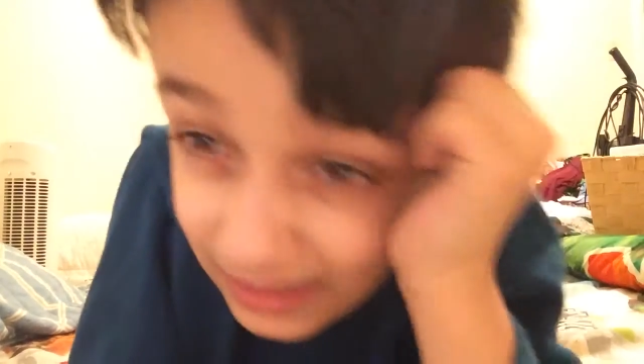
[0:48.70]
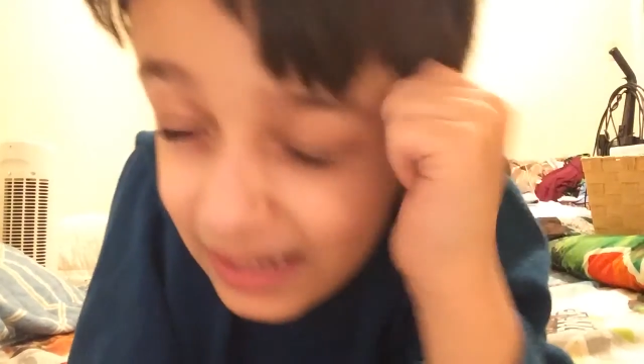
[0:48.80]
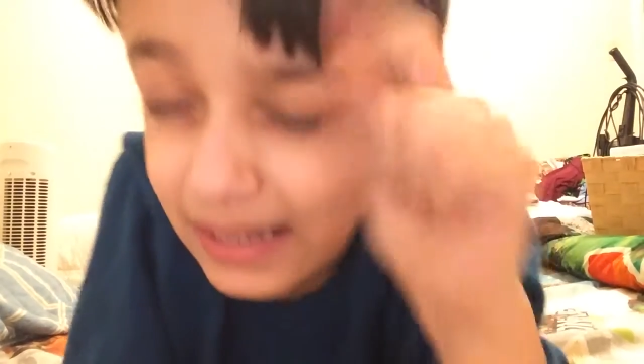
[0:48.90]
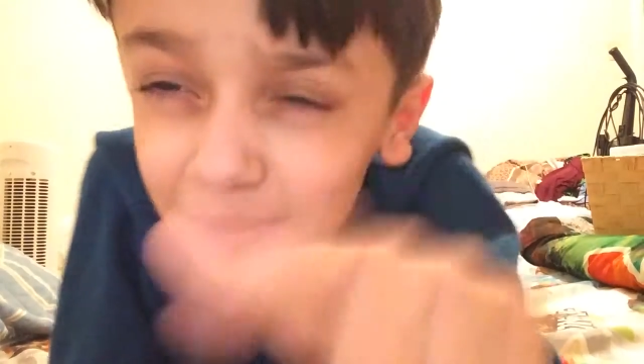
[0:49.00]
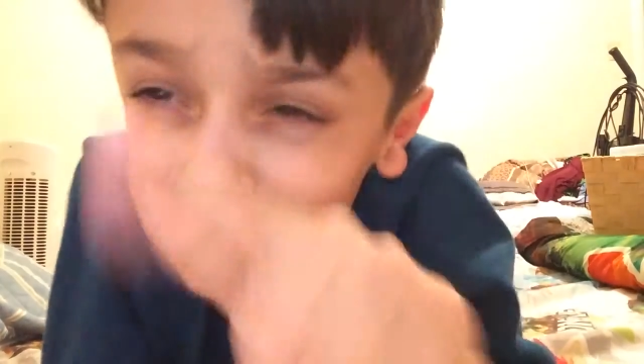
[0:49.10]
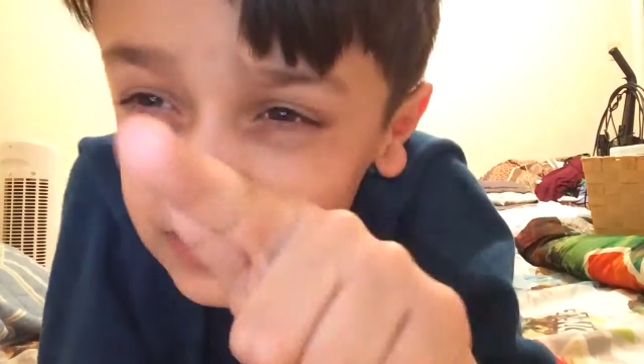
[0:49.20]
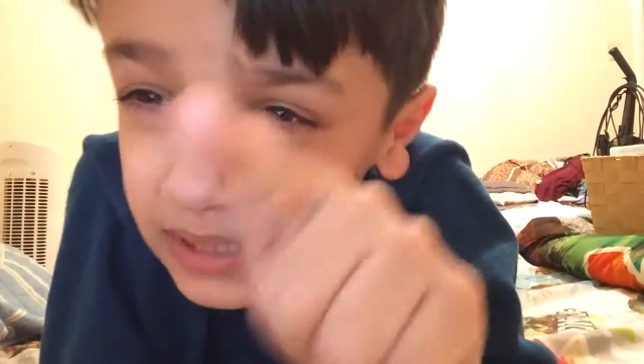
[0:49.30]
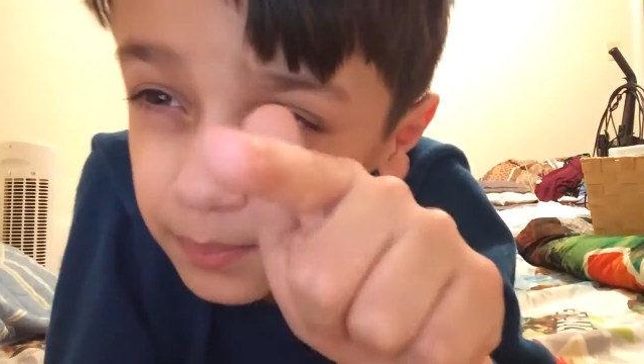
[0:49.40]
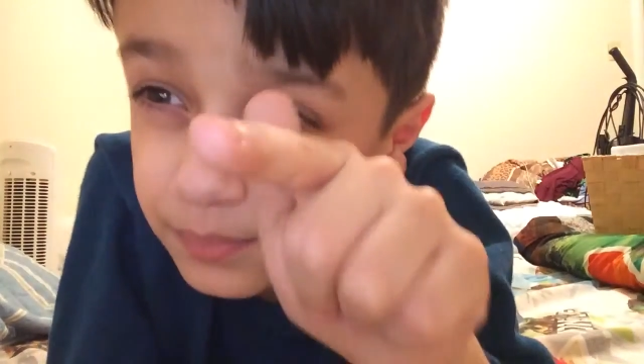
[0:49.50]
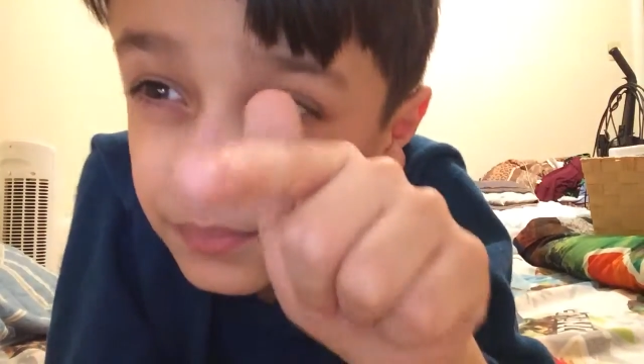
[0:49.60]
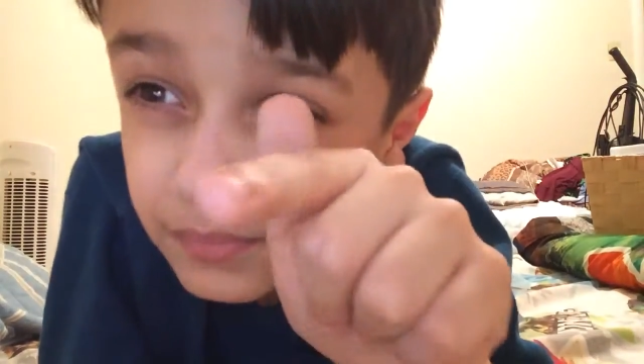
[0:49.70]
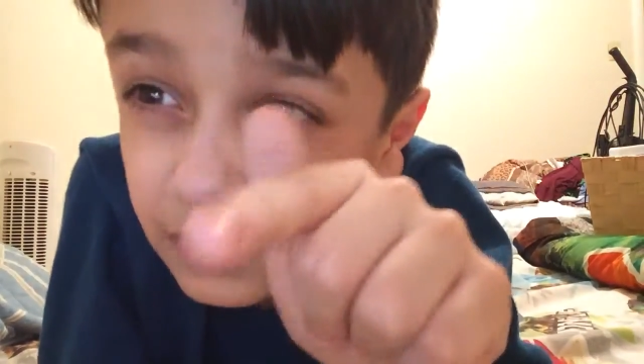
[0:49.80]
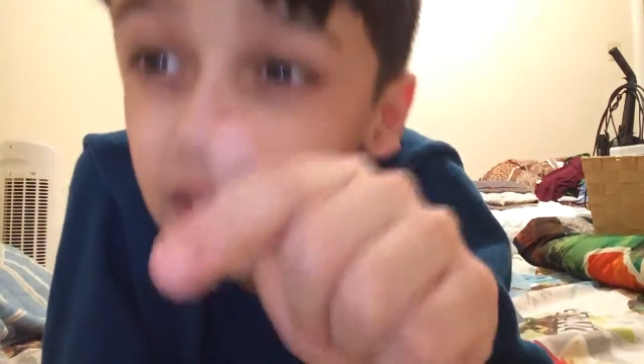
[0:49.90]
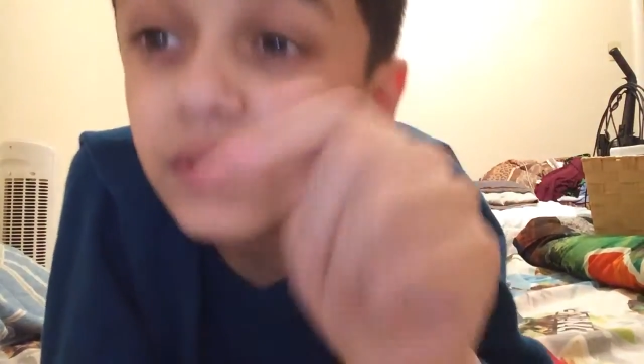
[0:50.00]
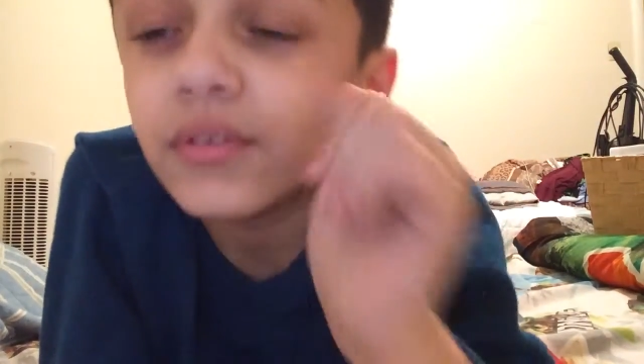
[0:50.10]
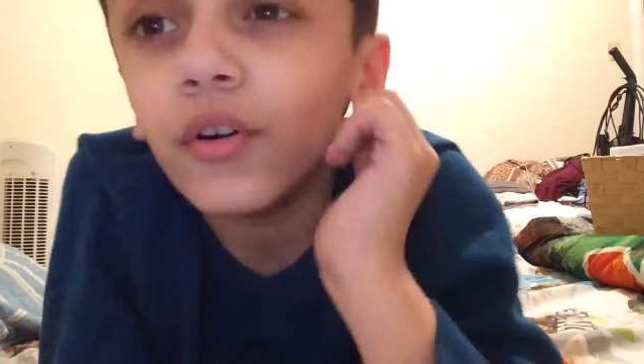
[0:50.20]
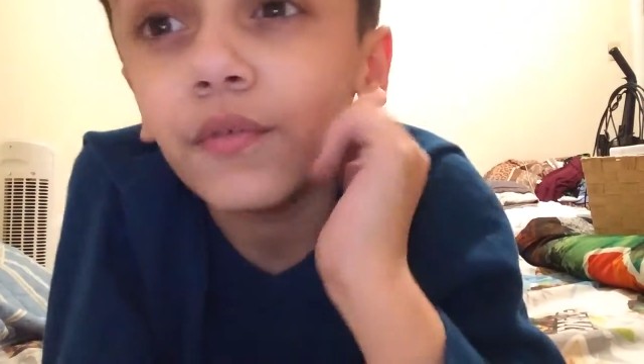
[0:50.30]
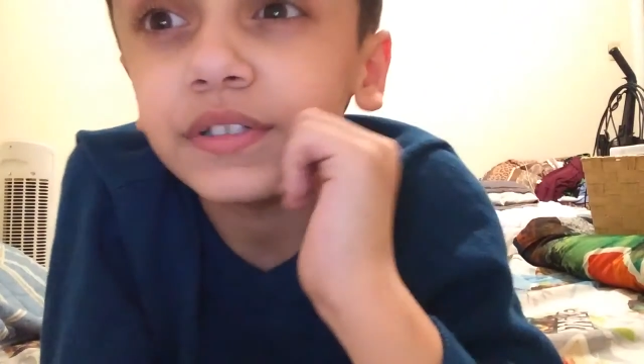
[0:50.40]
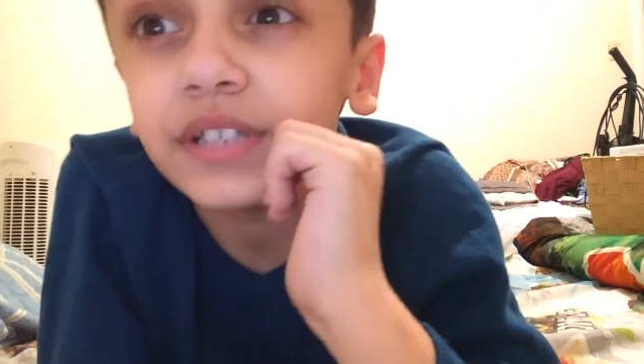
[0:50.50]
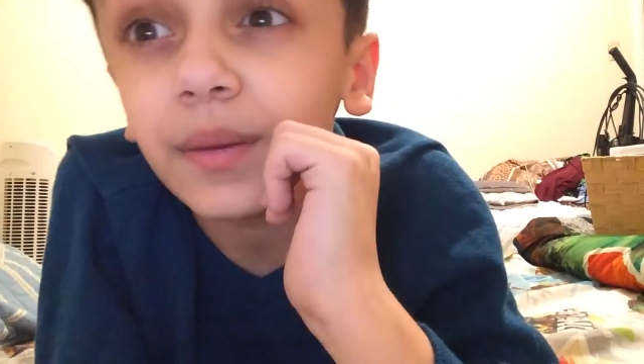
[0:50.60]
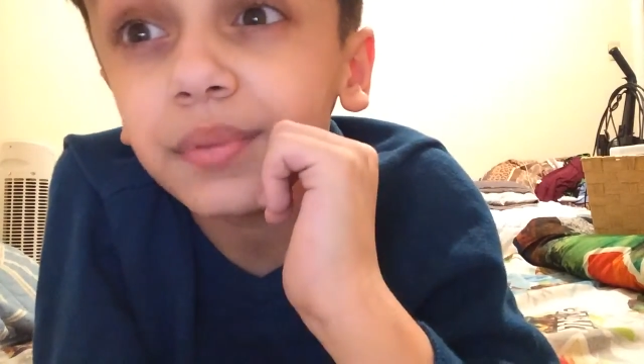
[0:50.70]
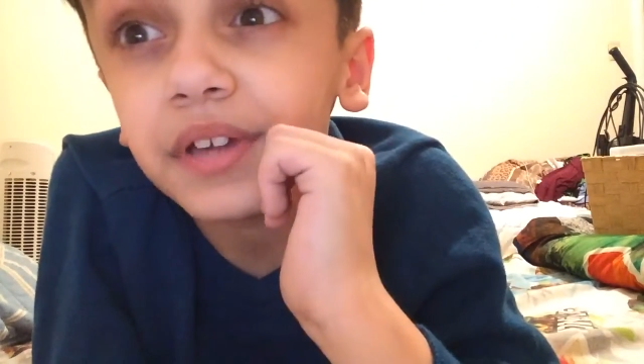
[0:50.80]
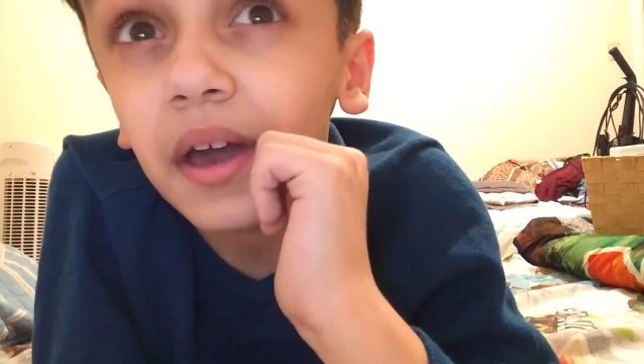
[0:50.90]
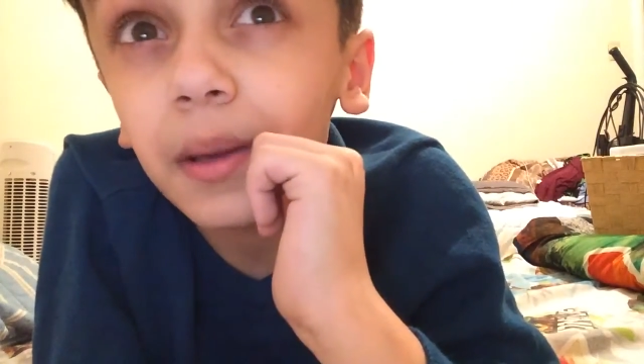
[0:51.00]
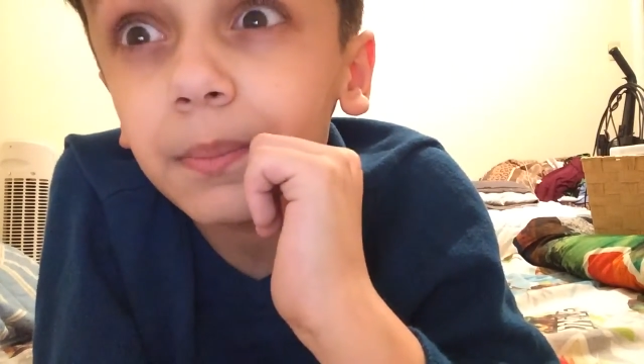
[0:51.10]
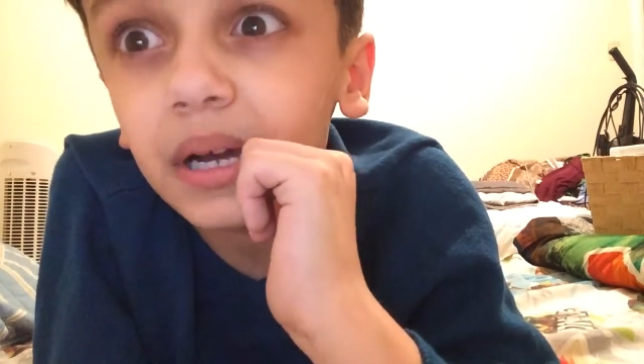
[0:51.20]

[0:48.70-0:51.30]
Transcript: Uh, if it's up, I don't know if it's up yet,